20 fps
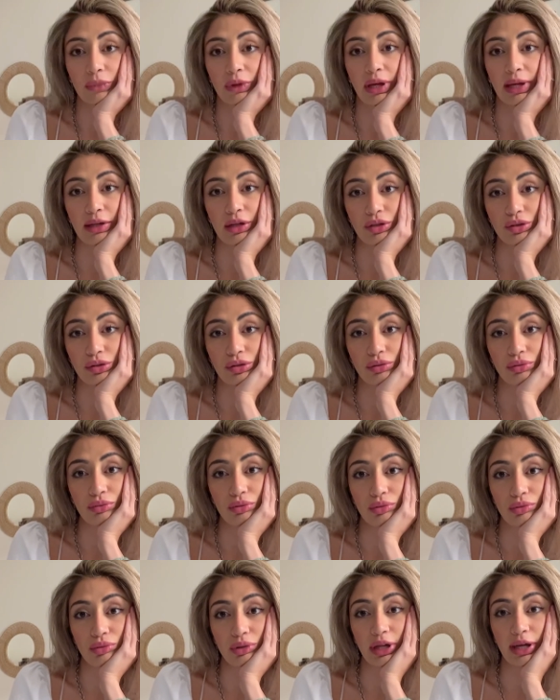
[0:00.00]
And I just
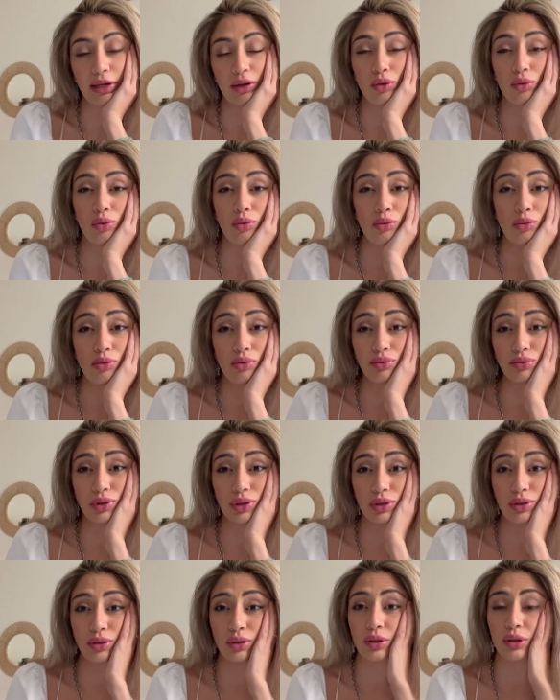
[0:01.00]
thought, like, called
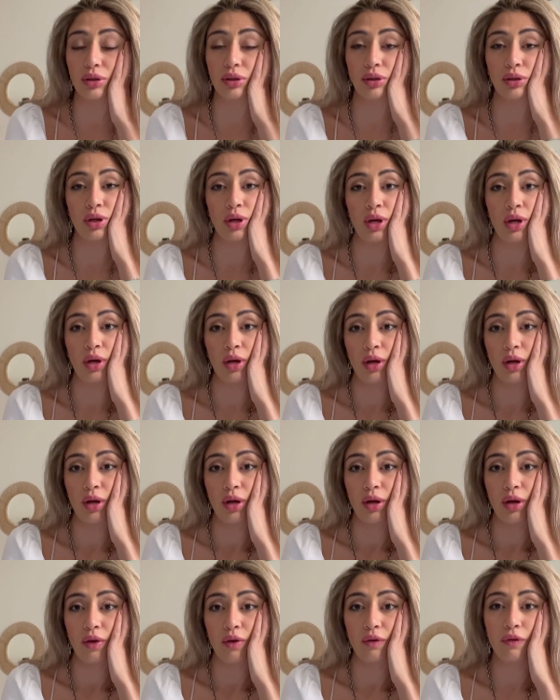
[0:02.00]
to
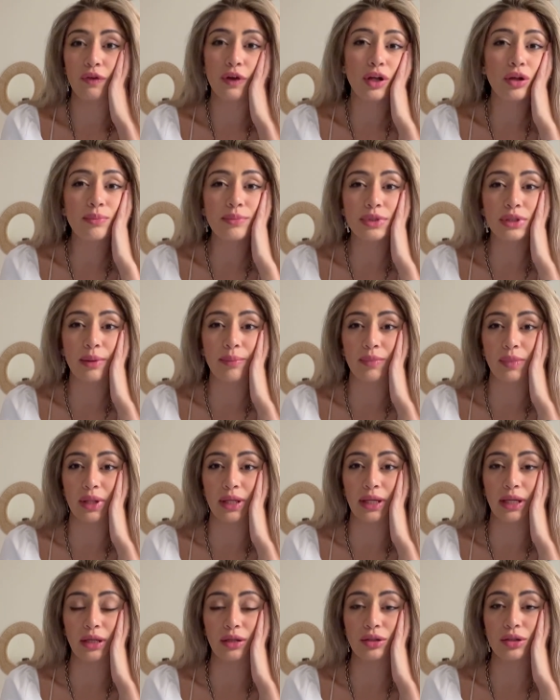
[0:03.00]
film
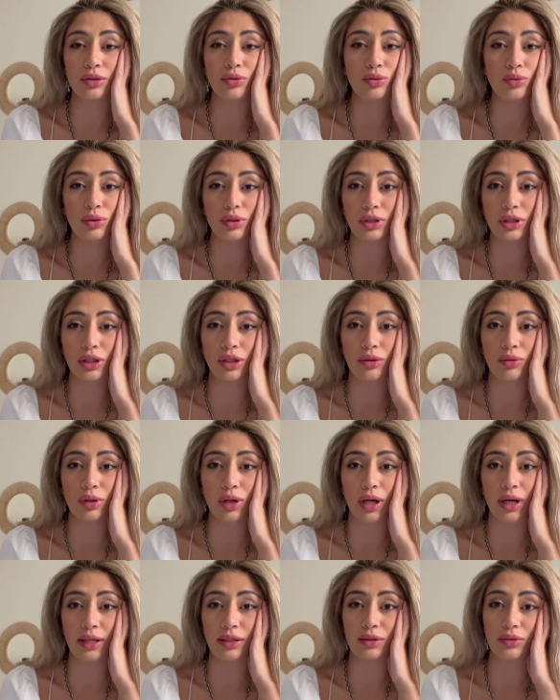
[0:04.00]
something, to talk to you
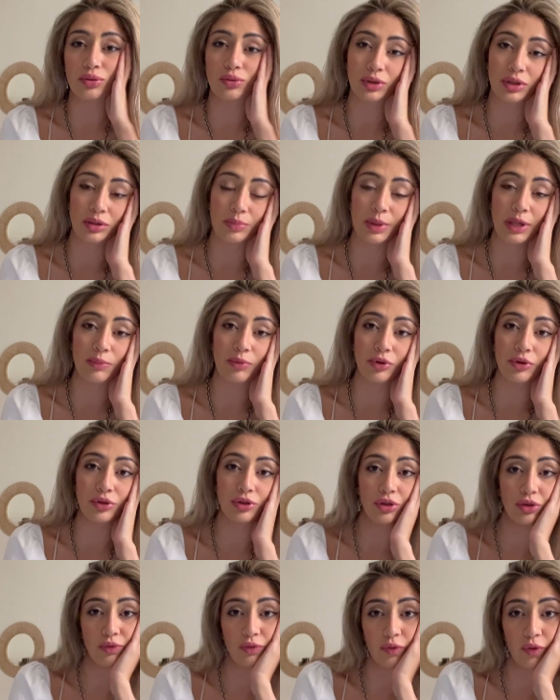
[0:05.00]
guys, talk to the people that
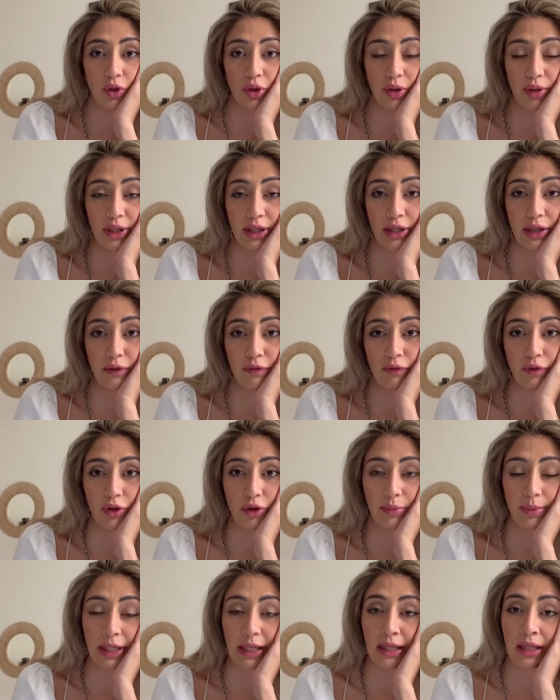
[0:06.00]
do follow here,
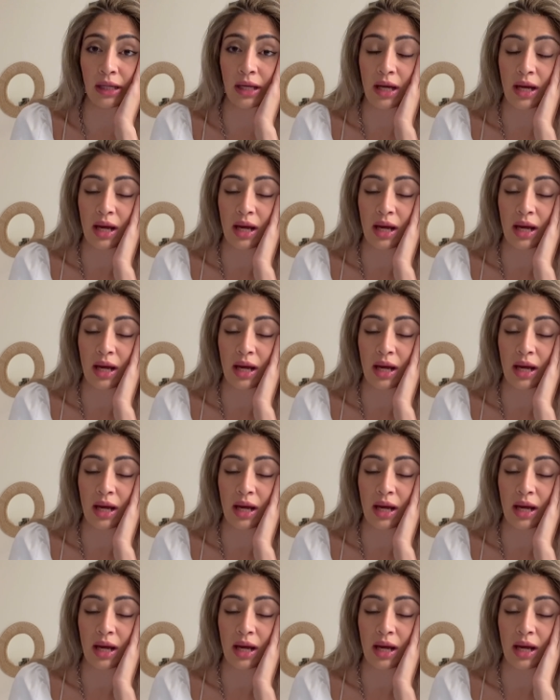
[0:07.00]
follow me.